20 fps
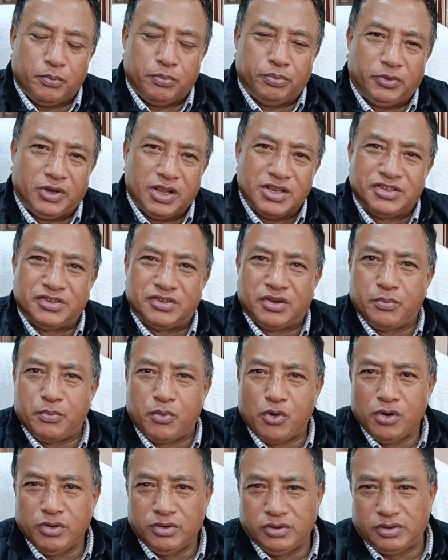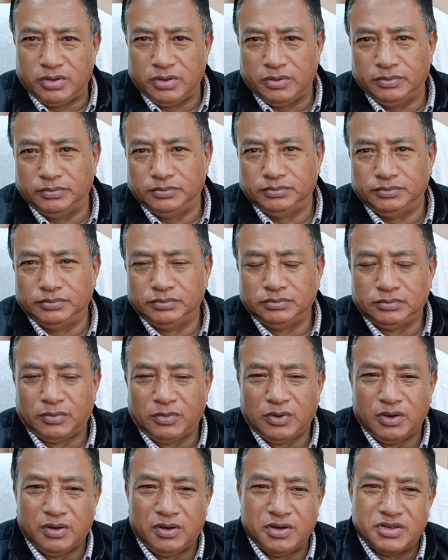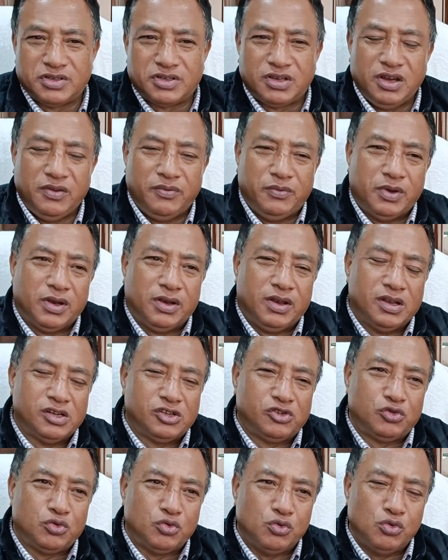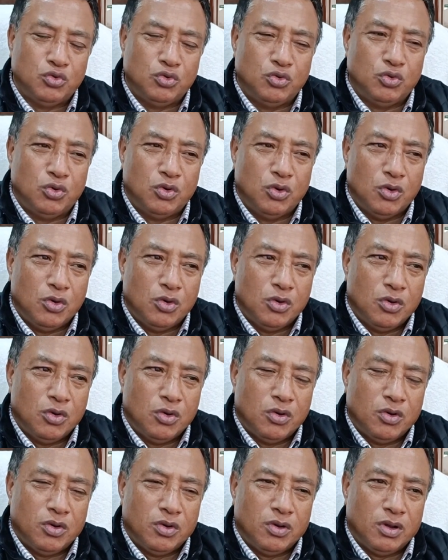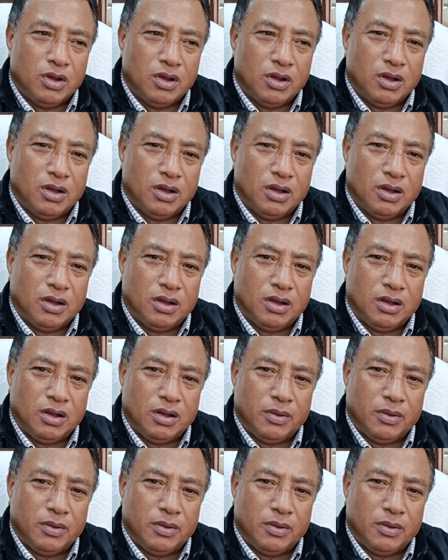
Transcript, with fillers: test report received that there's two uh,